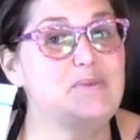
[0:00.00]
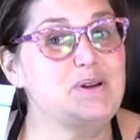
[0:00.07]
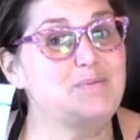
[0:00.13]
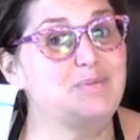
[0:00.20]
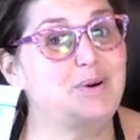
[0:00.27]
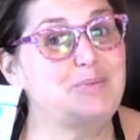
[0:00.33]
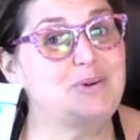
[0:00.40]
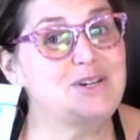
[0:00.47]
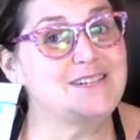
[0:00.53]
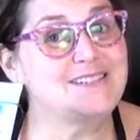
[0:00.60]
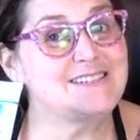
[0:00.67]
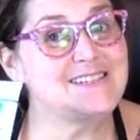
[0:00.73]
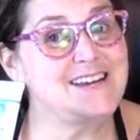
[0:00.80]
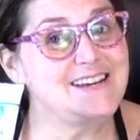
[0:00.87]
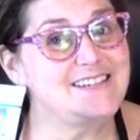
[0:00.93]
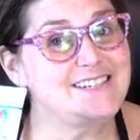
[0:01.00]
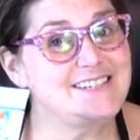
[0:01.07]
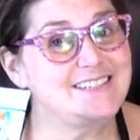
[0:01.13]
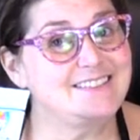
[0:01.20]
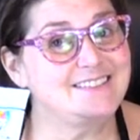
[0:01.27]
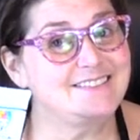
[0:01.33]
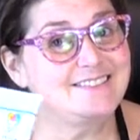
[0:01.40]
In my
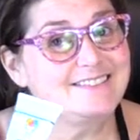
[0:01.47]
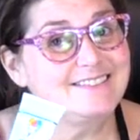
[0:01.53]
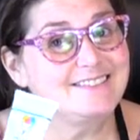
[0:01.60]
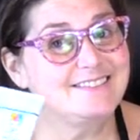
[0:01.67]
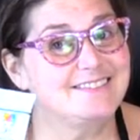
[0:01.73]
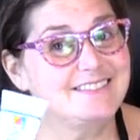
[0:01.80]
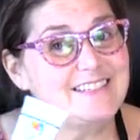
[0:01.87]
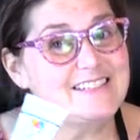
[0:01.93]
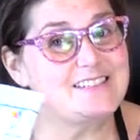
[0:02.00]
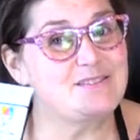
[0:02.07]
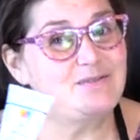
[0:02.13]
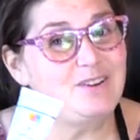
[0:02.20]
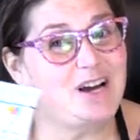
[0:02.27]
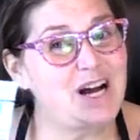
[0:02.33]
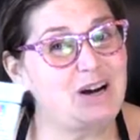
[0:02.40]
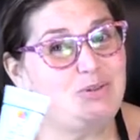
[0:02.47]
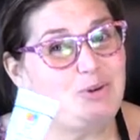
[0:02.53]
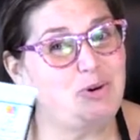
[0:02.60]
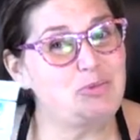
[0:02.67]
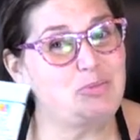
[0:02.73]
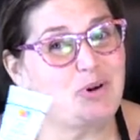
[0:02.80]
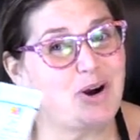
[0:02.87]
pronunciation, it's a
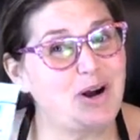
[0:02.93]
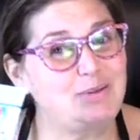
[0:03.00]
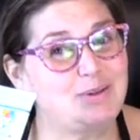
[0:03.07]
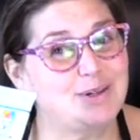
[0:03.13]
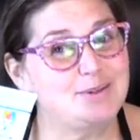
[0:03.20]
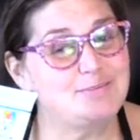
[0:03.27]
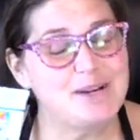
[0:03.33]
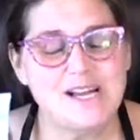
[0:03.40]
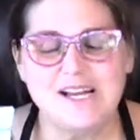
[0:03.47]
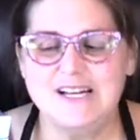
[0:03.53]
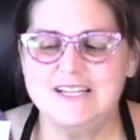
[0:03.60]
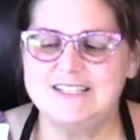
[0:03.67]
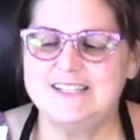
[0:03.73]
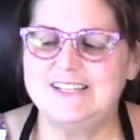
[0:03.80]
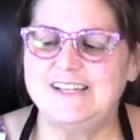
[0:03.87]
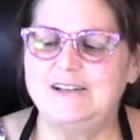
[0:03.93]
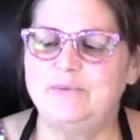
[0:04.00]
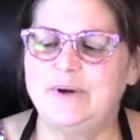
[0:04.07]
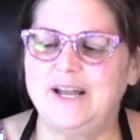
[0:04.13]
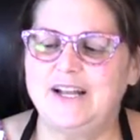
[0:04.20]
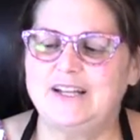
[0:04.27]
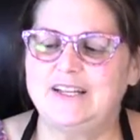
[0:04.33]
vowel problem. Dina
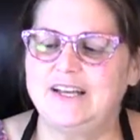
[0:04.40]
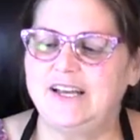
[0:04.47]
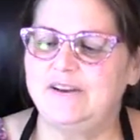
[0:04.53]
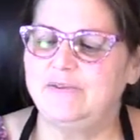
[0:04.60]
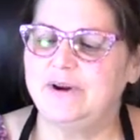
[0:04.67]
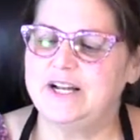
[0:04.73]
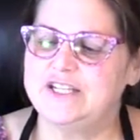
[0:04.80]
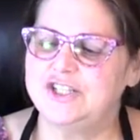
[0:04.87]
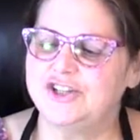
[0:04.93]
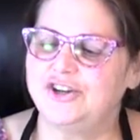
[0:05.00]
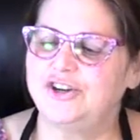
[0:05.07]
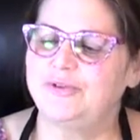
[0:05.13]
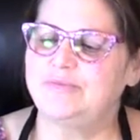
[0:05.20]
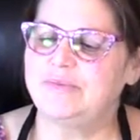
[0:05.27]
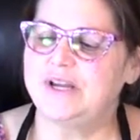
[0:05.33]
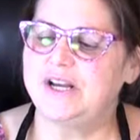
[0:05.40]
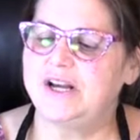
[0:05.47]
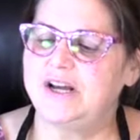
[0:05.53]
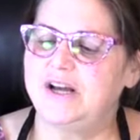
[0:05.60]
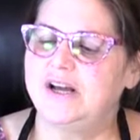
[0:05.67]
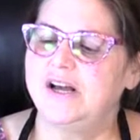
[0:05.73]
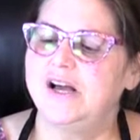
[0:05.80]
Wakley Ranger
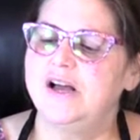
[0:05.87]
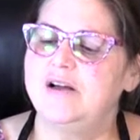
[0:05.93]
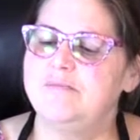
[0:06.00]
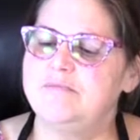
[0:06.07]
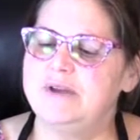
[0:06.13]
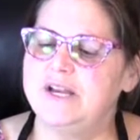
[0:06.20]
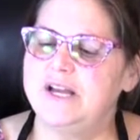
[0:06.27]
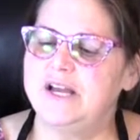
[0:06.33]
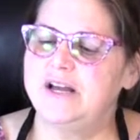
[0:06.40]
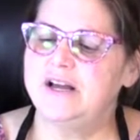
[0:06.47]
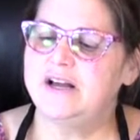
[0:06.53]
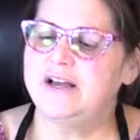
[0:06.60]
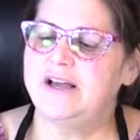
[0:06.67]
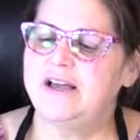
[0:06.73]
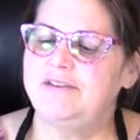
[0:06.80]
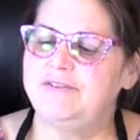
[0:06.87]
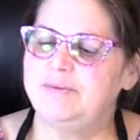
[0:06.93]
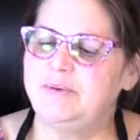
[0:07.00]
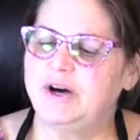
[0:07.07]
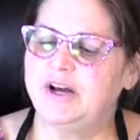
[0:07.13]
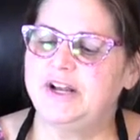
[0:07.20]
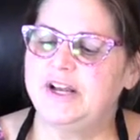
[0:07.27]
Dina Wakley Heavy
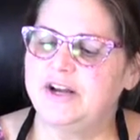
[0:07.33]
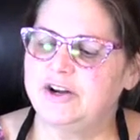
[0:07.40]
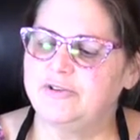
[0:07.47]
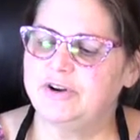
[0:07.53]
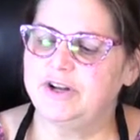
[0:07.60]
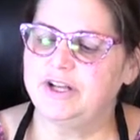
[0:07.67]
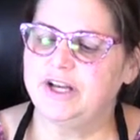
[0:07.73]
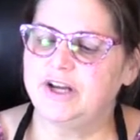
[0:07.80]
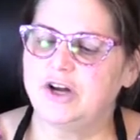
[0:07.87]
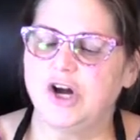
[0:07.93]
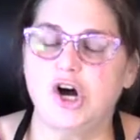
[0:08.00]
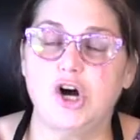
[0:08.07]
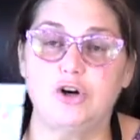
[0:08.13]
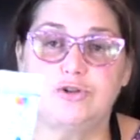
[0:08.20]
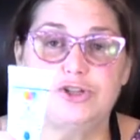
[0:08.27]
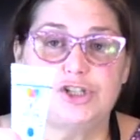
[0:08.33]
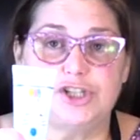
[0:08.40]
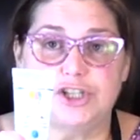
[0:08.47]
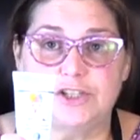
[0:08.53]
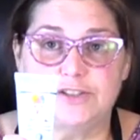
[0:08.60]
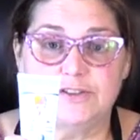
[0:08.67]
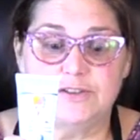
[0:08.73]
Body Acrylic
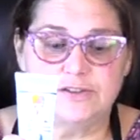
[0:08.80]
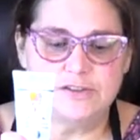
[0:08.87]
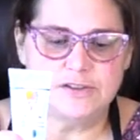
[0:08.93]
Ocean,